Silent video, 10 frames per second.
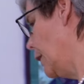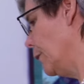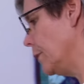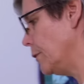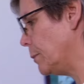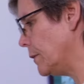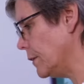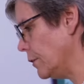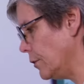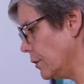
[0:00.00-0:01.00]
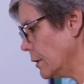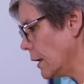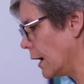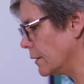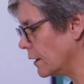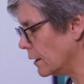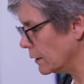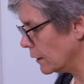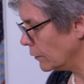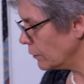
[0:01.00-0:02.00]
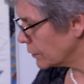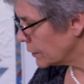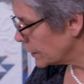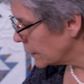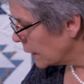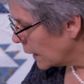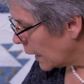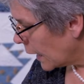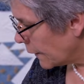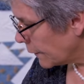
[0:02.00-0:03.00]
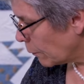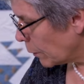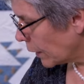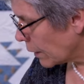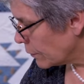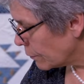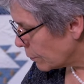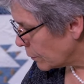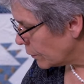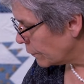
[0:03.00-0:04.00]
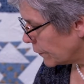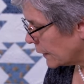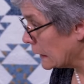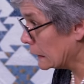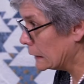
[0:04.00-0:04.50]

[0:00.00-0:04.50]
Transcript: lowest position and unlocked. And then we're going to remove the